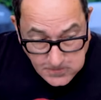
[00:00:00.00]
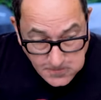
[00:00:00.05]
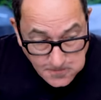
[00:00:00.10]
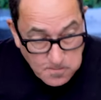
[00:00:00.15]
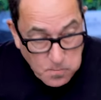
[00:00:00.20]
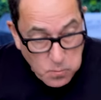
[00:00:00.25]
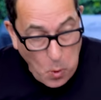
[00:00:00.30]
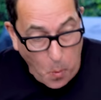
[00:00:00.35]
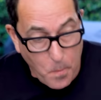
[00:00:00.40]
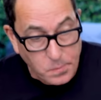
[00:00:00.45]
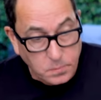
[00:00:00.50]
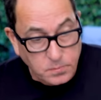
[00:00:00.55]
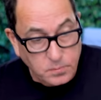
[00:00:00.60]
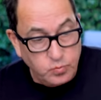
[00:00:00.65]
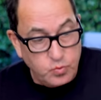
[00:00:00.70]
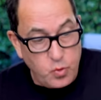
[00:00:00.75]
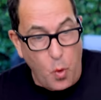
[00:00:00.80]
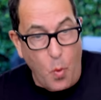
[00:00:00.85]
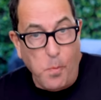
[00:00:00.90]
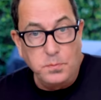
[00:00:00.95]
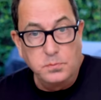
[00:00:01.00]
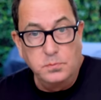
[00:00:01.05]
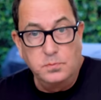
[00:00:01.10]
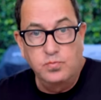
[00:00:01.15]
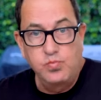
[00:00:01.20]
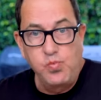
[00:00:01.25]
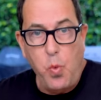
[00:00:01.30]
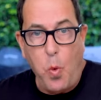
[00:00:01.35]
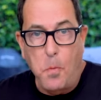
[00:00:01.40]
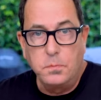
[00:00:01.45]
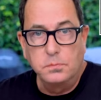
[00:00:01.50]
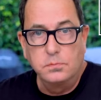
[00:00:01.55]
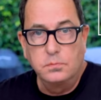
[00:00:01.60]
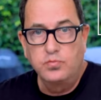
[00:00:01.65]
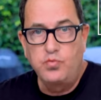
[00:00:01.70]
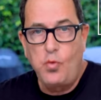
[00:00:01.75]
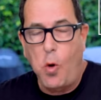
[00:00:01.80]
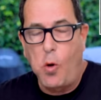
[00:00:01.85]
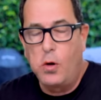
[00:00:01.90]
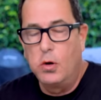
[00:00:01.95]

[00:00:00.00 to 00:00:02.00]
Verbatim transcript: The best pizza salad ever.